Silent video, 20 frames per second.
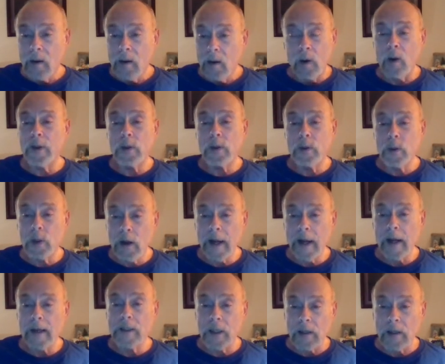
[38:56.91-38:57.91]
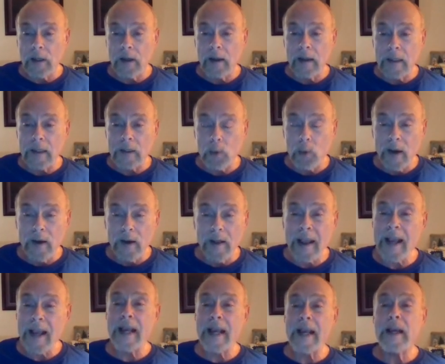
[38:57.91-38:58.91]
all those kinds of things, when
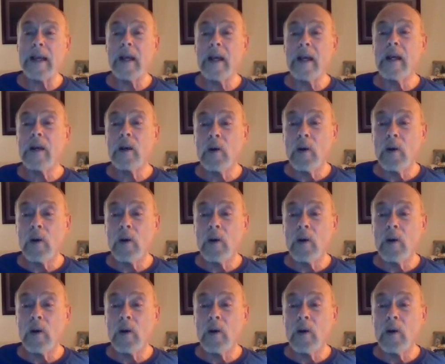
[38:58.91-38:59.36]
he